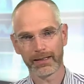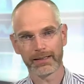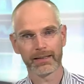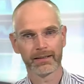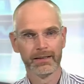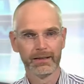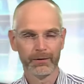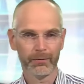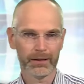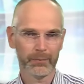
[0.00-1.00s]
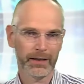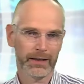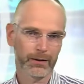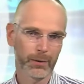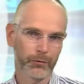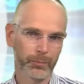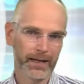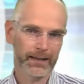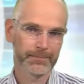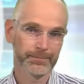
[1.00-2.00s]
And then when the backend comes
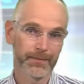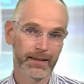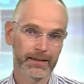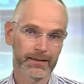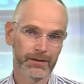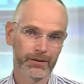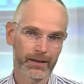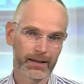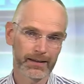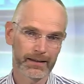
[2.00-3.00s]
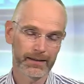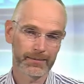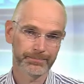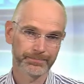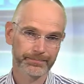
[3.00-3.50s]
back, then you can